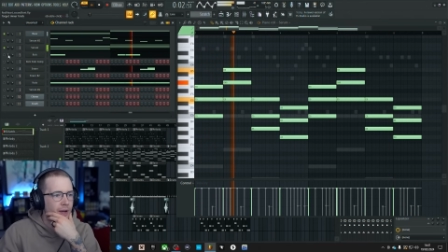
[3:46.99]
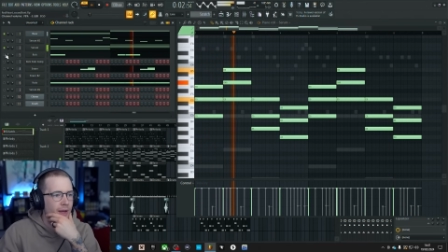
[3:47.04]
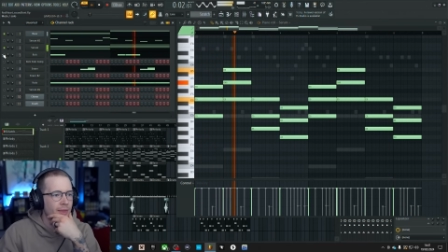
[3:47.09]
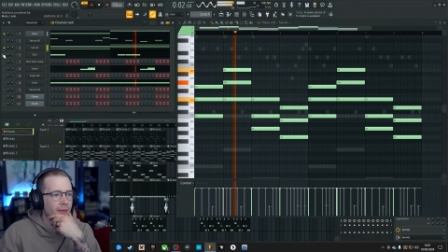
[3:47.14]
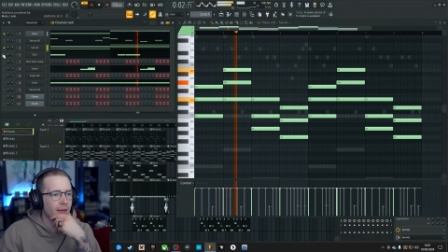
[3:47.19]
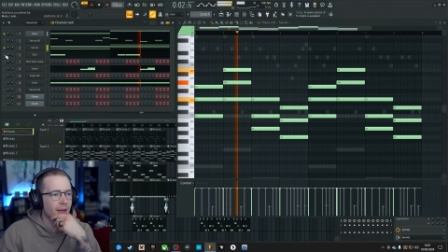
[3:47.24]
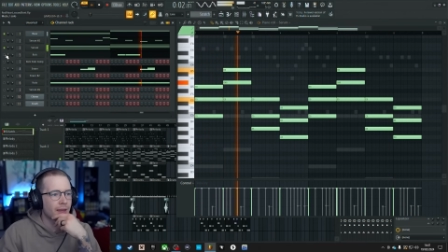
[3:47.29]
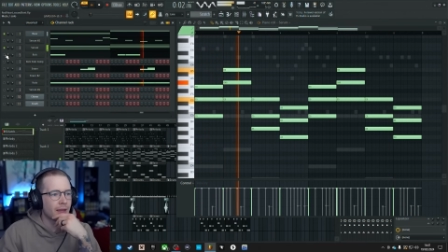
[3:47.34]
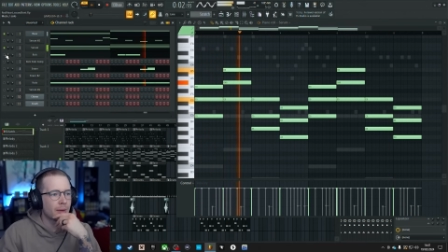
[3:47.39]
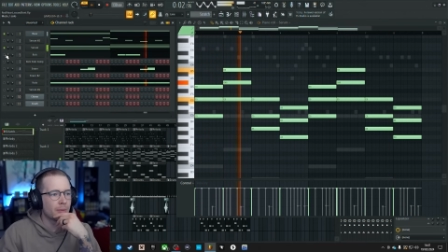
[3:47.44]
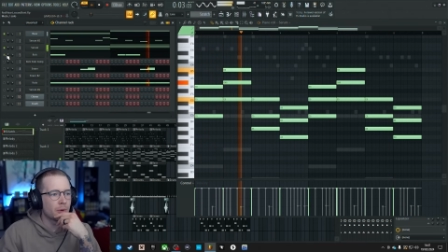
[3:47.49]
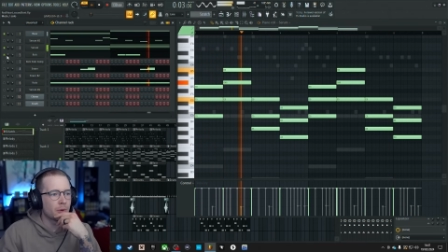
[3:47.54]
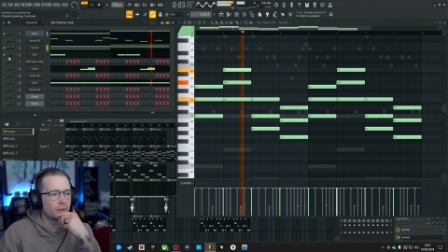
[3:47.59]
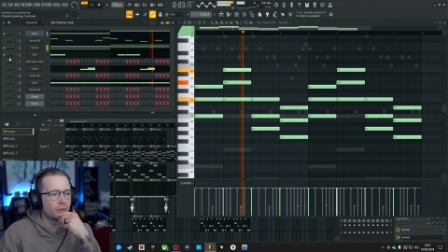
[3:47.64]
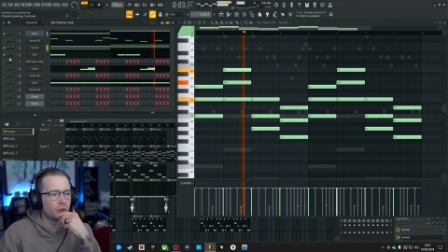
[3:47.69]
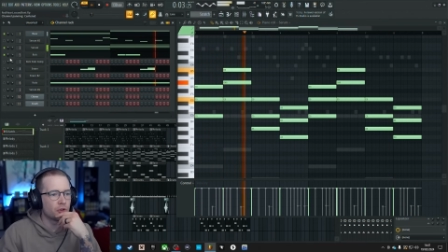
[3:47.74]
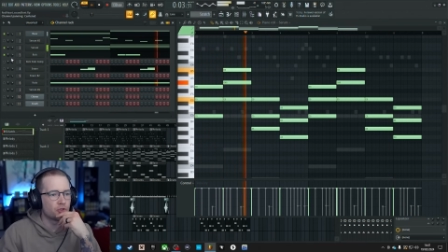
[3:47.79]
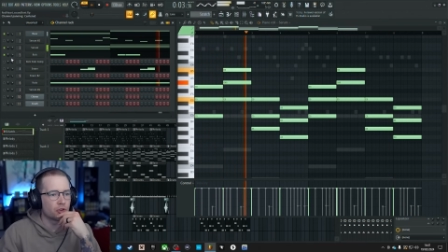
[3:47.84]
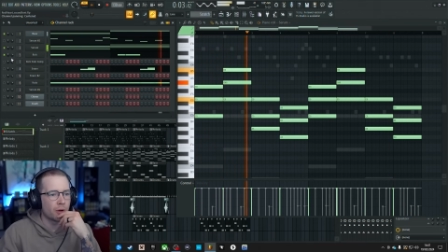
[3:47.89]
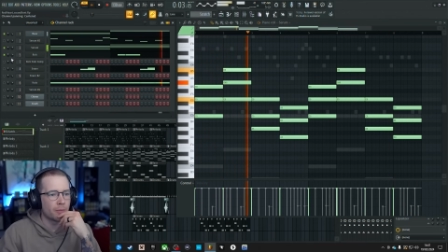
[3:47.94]
I think I came up
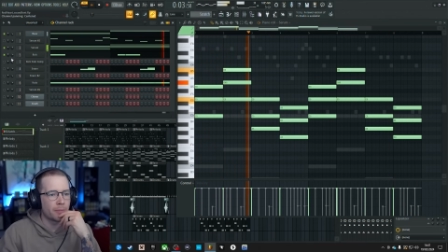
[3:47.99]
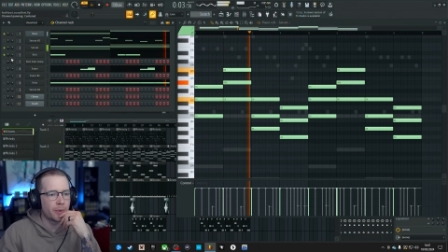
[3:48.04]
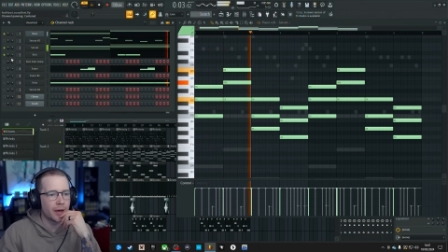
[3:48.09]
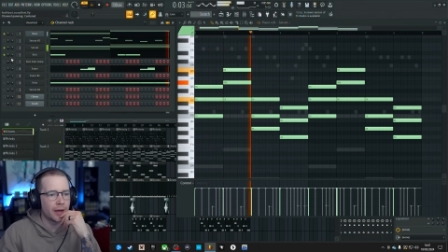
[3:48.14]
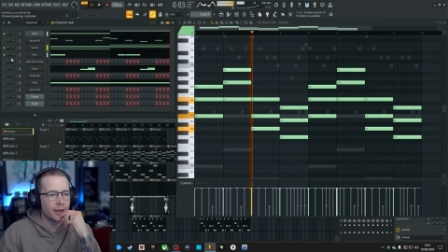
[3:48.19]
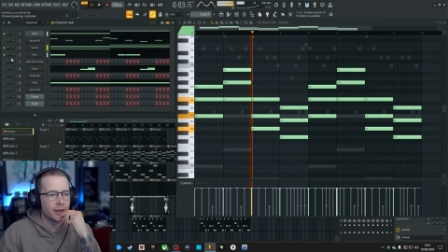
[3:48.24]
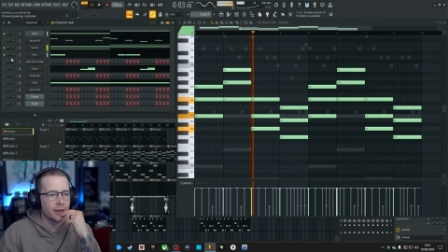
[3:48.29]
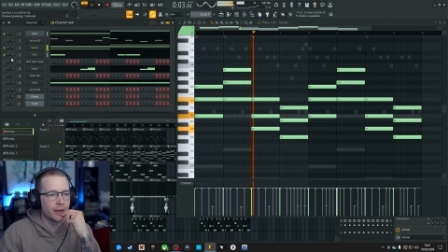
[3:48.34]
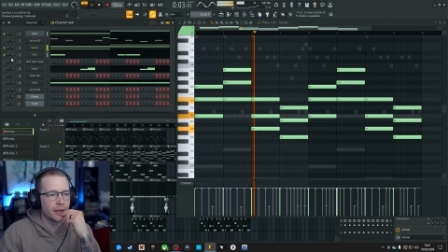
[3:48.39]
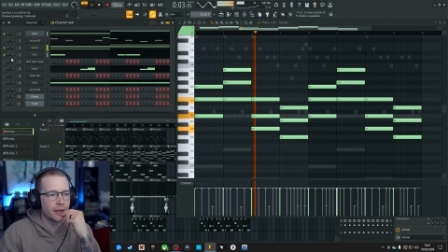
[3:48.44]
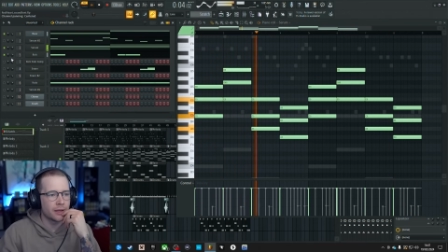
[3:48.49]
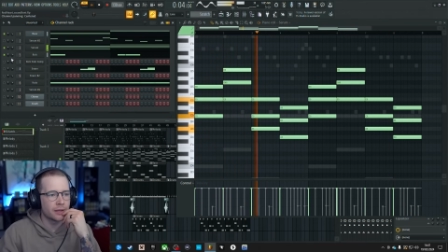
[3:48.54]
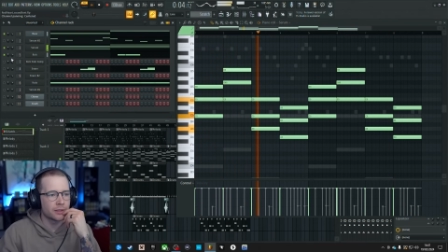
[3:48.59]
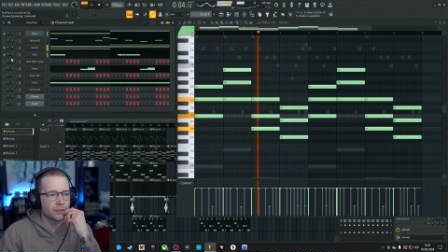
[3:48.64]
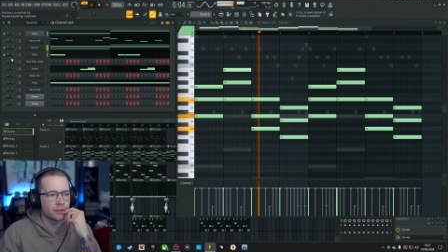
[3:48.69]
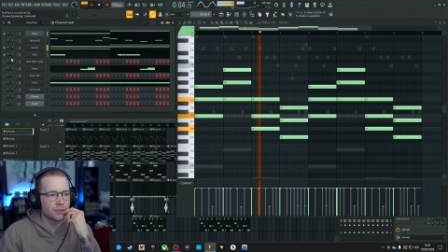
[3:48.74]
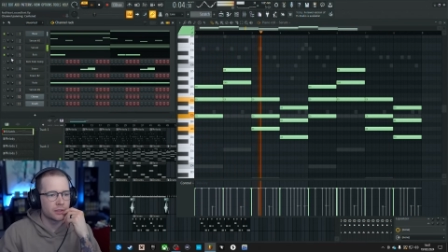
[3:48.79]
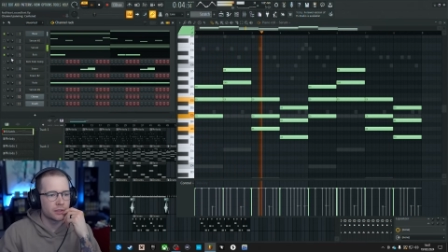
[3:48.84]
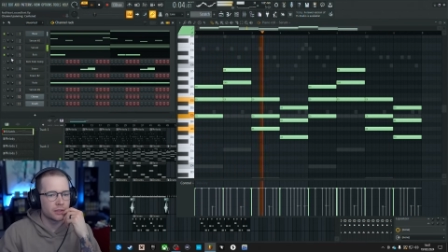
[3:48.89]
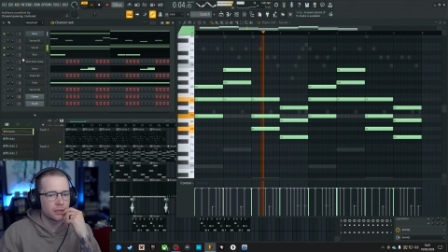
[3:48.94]
with the drum pattern
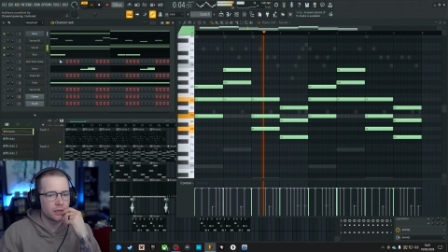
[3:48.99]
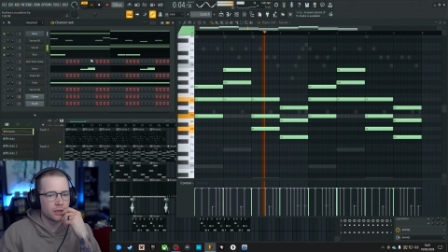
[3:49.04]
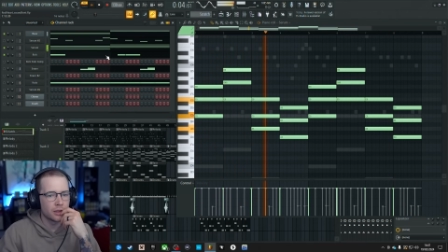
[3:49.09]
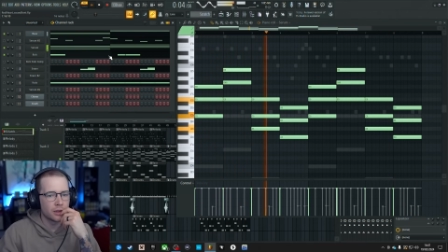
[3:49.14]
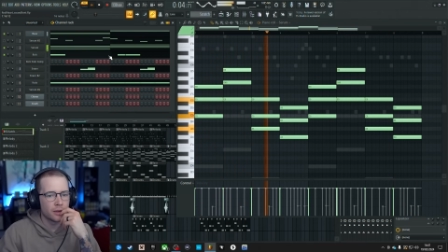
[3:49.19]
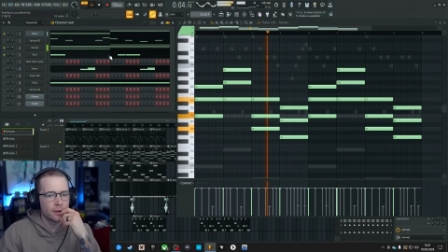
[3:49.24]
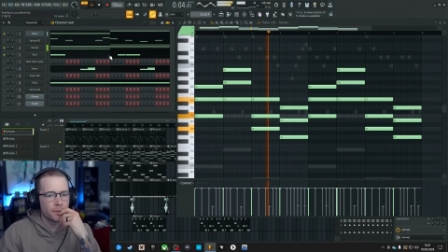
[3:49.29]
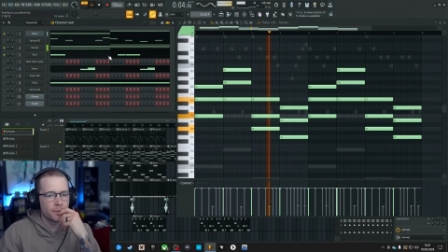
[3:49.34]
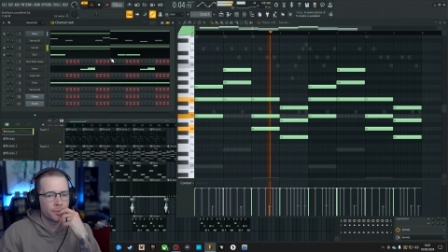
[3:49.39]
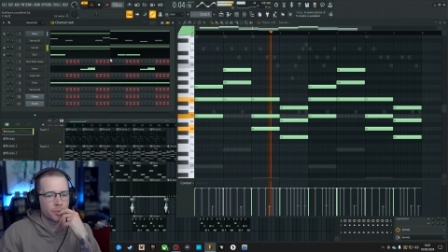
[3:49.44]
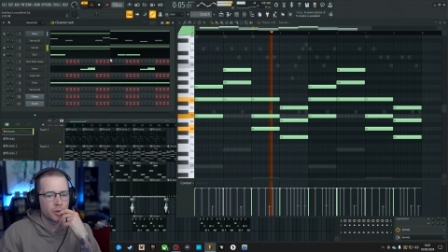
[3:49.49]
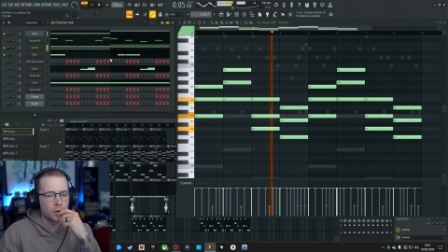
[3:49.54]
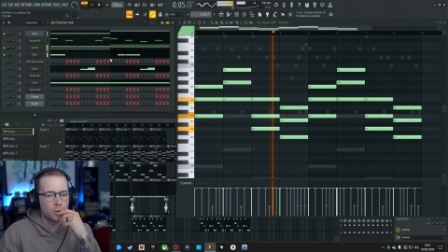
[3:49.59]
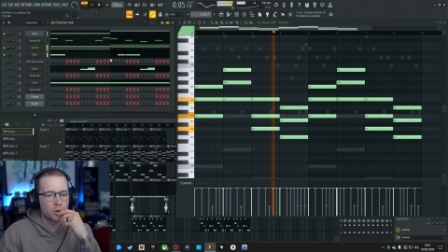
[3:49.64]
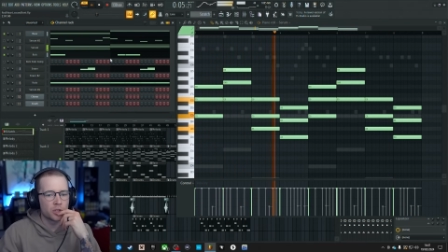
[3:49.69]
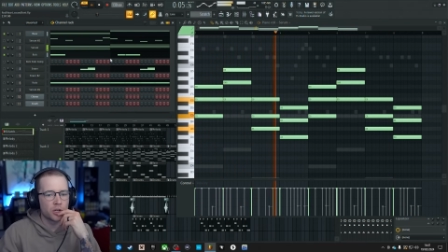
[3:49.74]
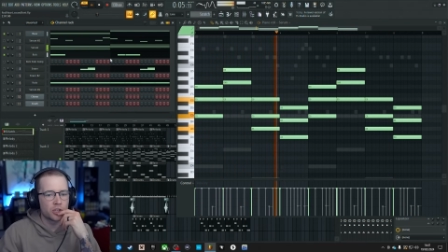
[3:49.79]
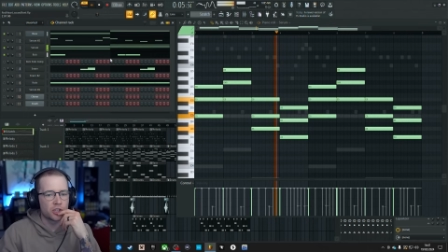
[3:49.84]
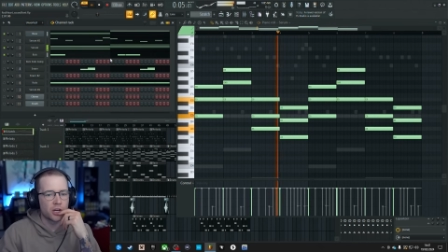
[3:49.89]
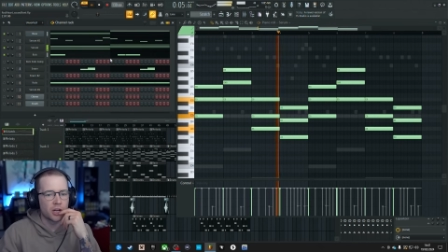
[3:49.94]
next,
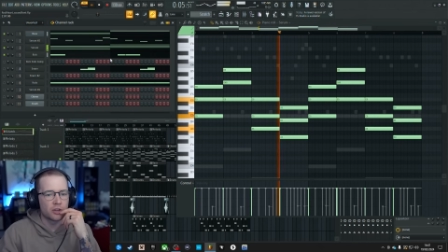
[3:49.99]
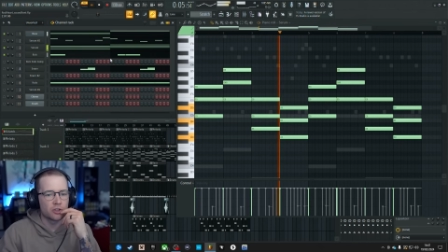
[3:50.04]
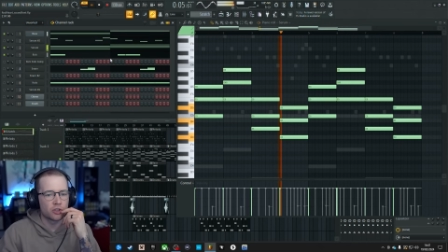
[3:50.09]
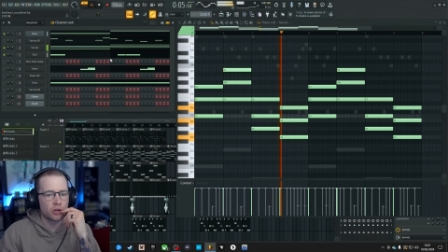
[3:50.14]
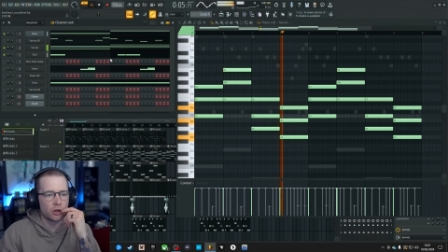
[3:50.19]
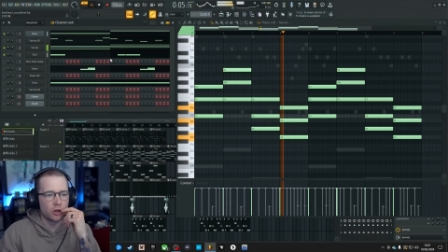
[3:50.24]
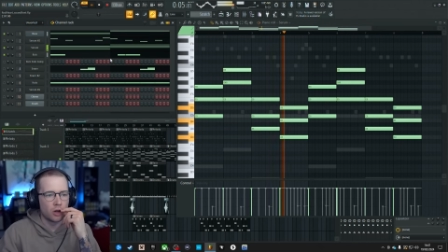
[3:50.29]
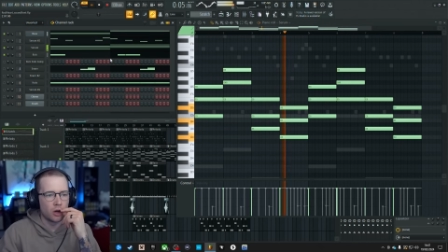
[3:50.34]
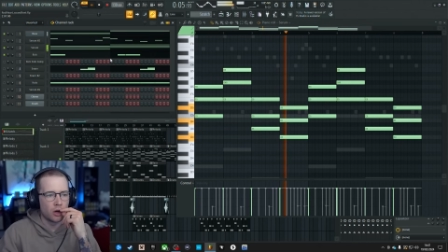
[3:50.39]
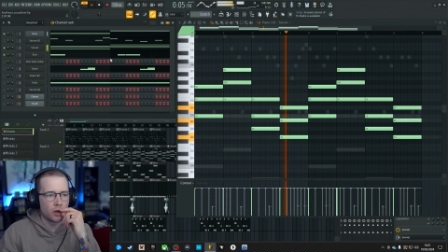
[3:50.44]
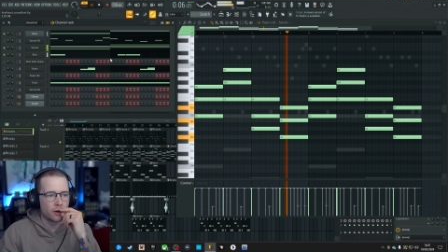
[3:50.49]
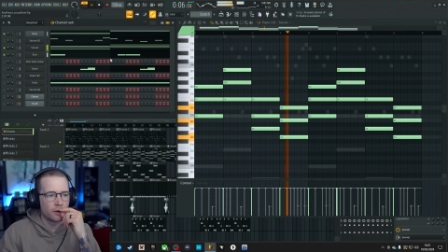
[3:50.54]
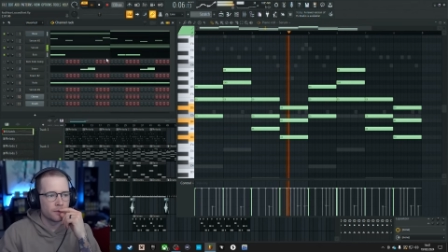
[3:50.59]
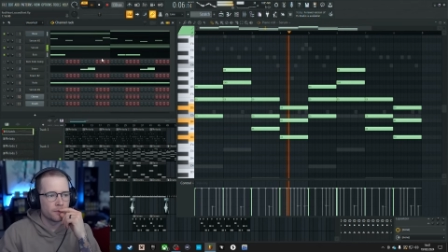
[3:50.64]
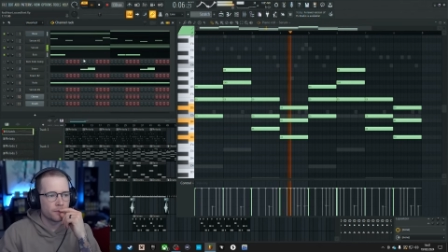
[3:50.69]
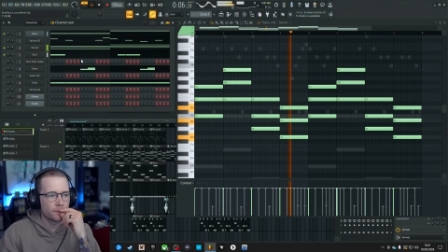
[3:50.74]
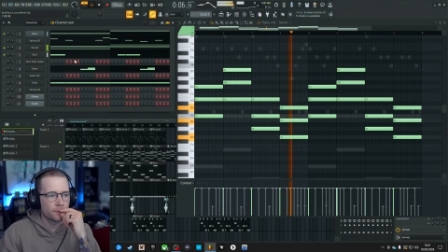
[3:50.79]
which I changed a lot.